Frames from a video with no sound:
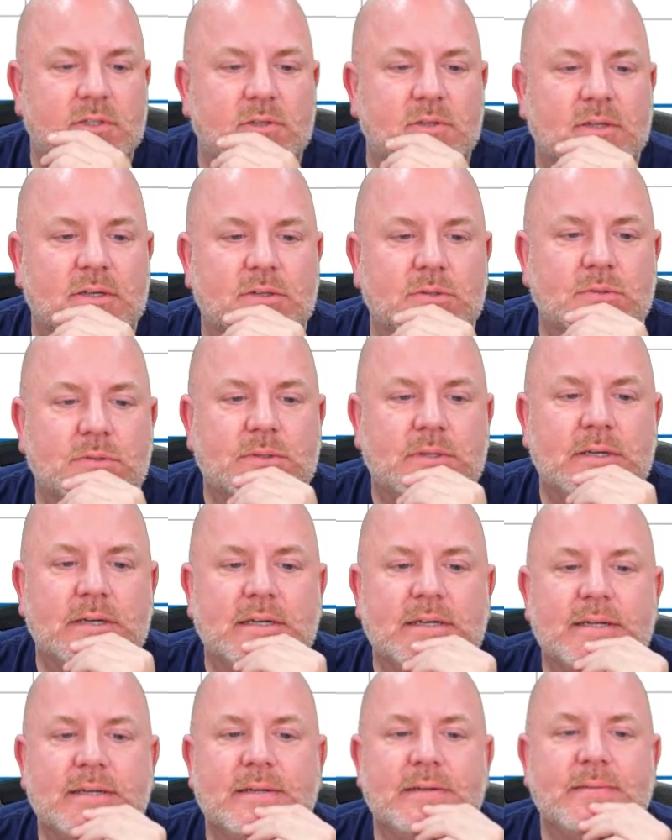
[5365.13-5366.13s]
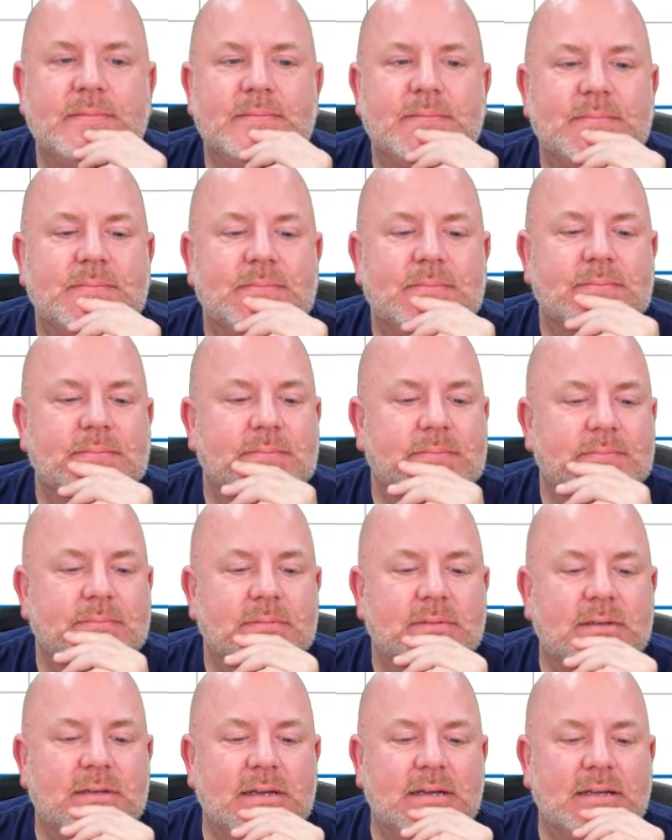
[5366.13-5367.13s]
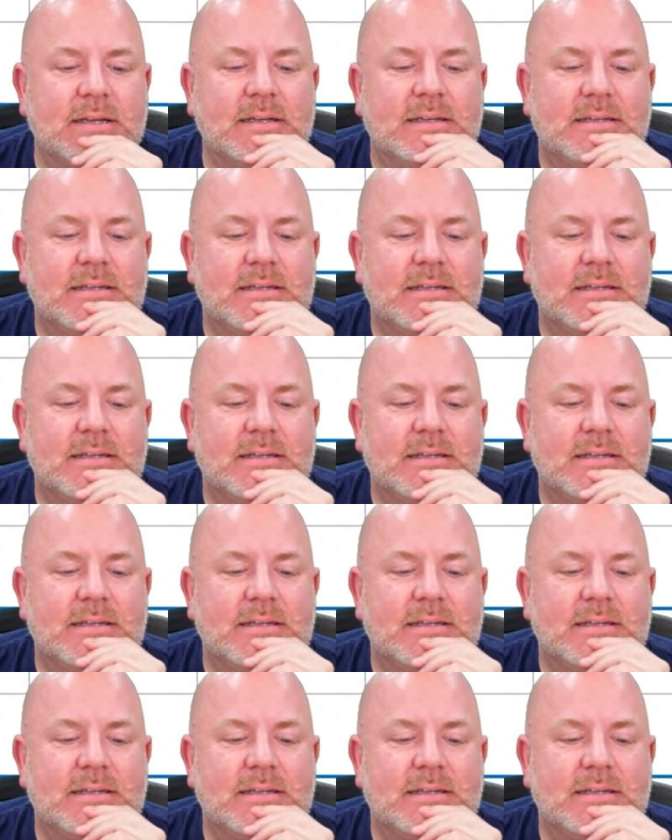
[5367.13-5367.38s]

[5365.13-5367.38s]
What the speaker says: to those then? Huh.